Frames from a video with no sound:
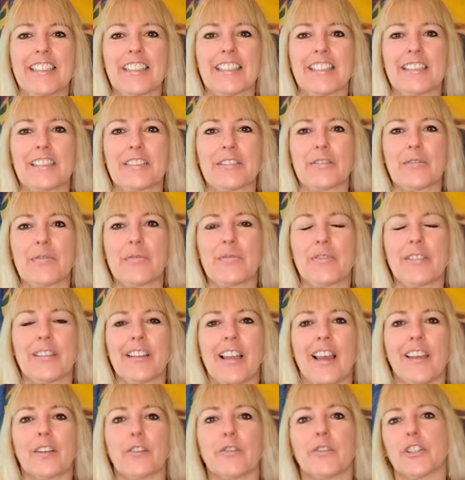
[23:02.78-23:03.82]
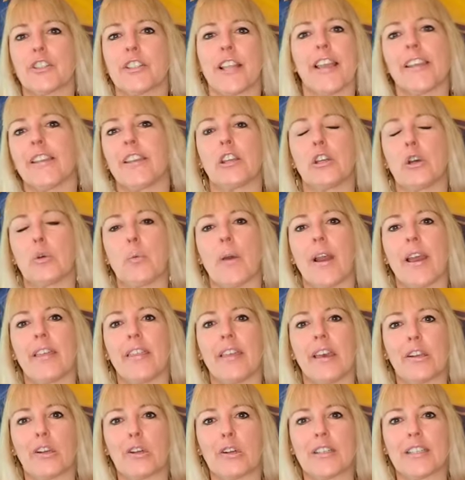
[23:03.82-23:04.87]
uh, kind of are taking away
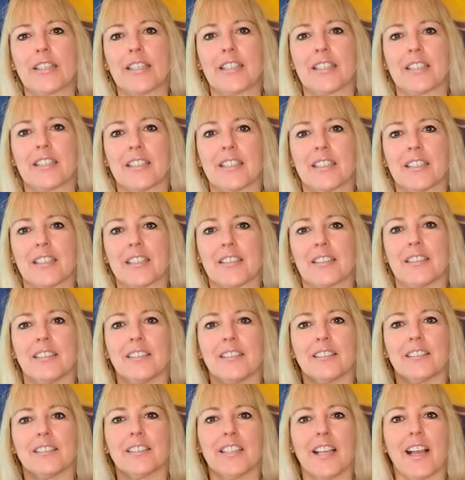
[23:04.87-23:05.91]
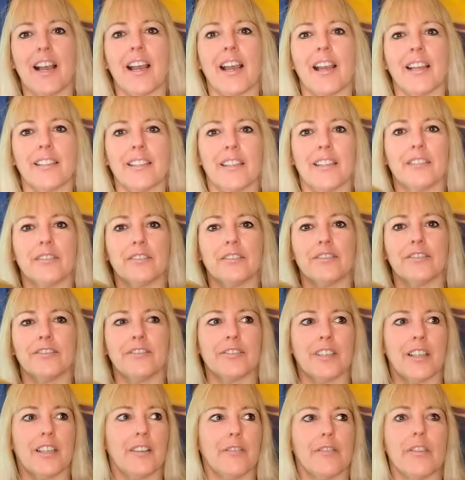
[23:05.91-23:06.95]
that artistic side of
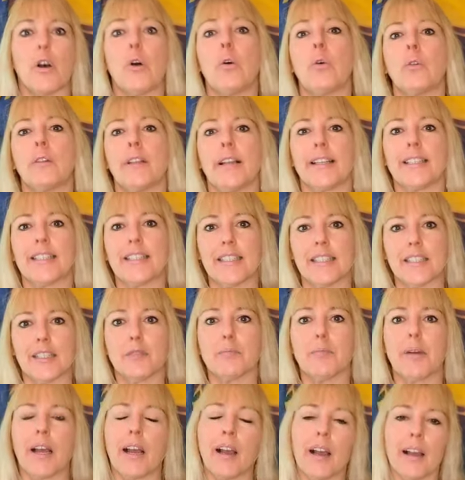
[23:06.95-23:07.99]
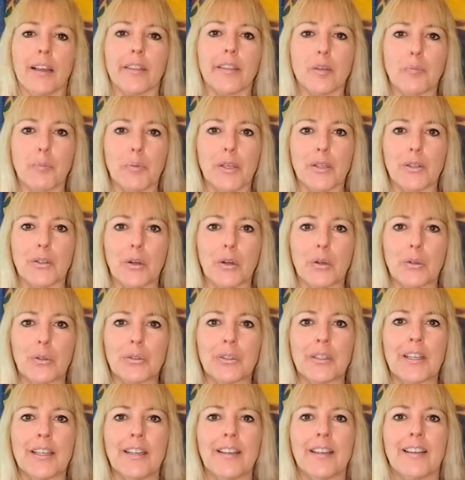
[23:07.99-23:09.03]
of the whole idea behind the pinhole
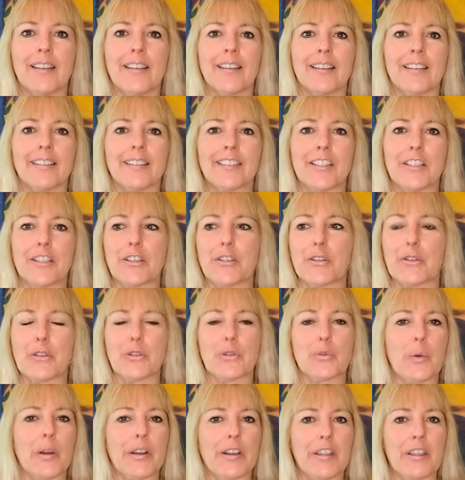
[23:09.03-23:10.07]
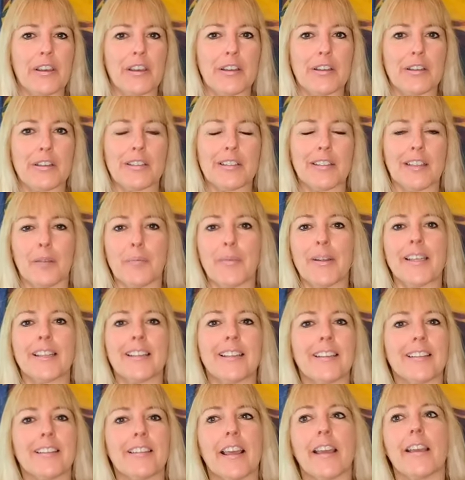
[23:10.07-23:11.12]
it, eh, to use one of those. I mean,
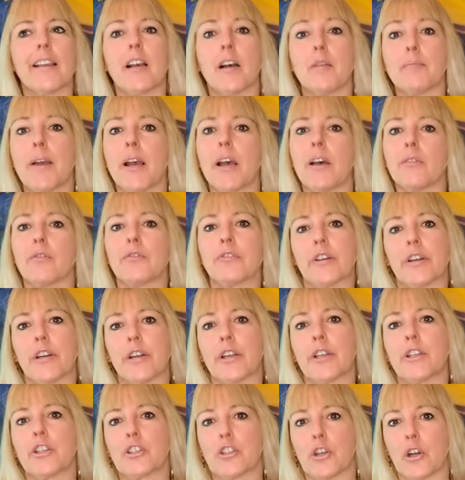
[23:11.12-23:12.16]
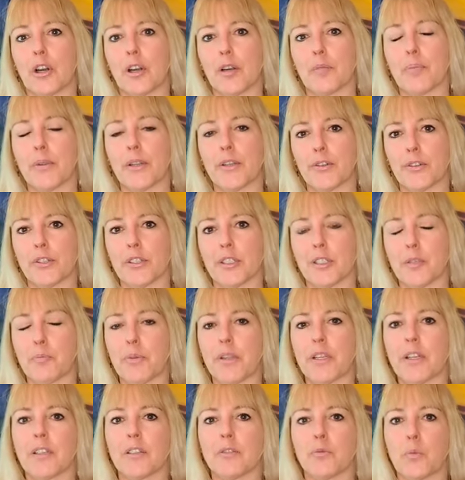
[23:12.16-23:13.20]
it, they come out very sharp and crisp
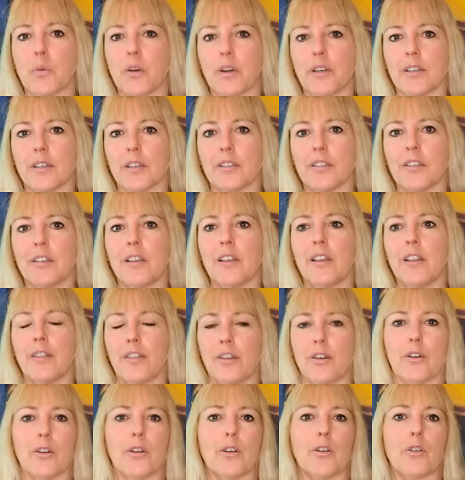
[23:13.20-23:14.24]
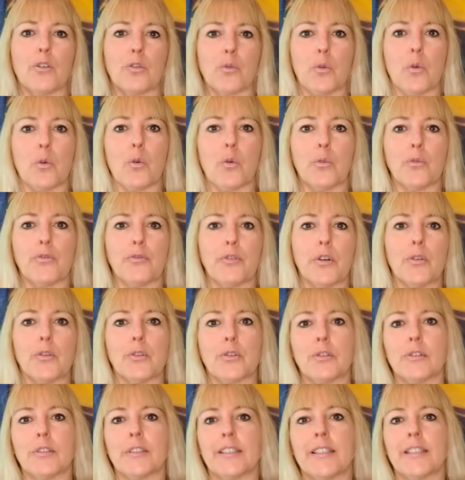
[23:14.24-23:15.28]
because one they're a controlled
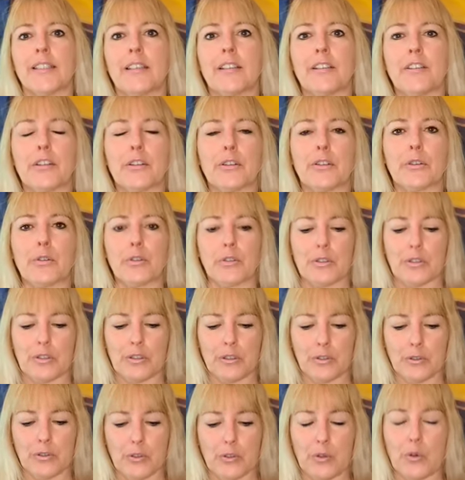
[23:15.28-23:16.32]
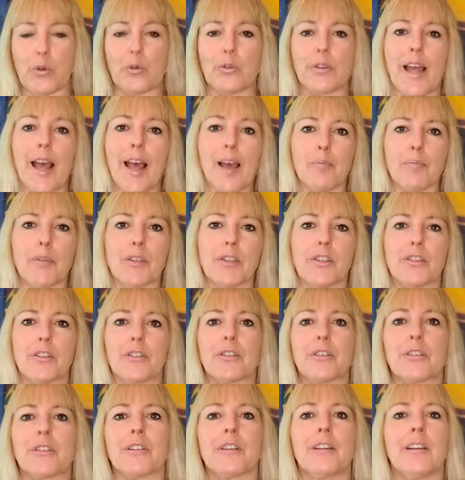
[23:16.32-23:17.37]
focal length, a controlled
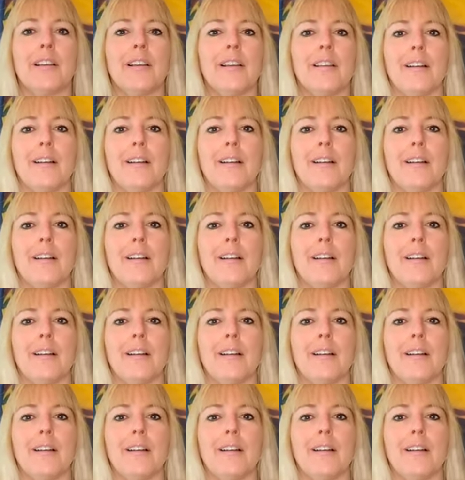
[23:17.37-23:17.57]
aperture,